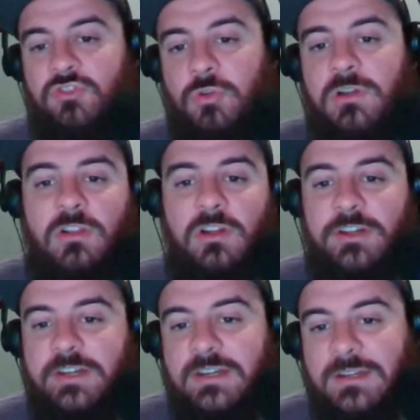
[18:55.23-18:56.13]
Jordan
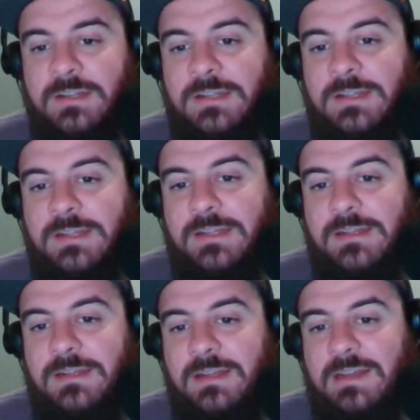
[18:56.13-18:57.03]
Clark,
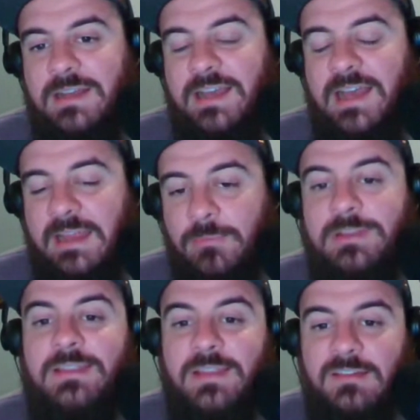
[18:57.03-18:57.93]
I
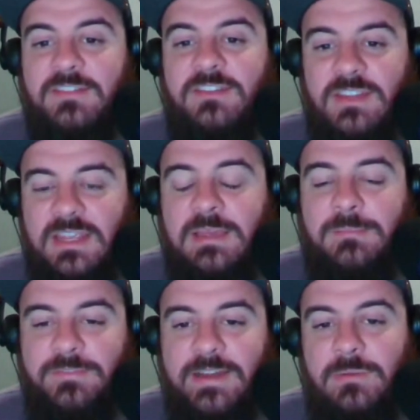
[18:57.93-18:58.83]
would love to see
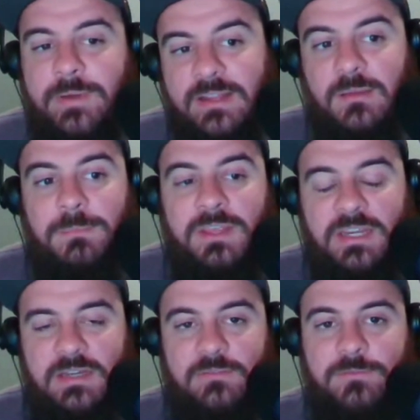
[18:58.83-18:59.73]
him find a way to
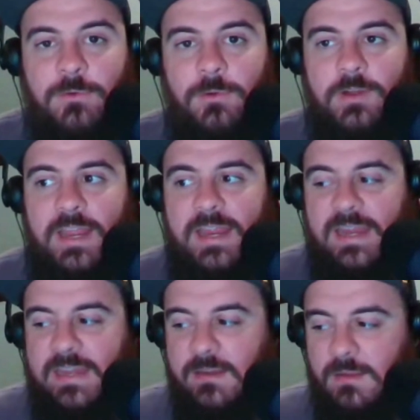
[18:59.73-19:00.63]
compete for
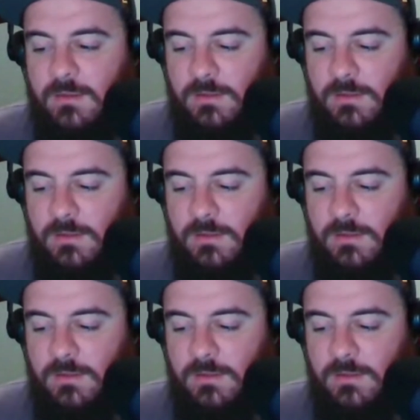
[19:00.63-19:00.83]
a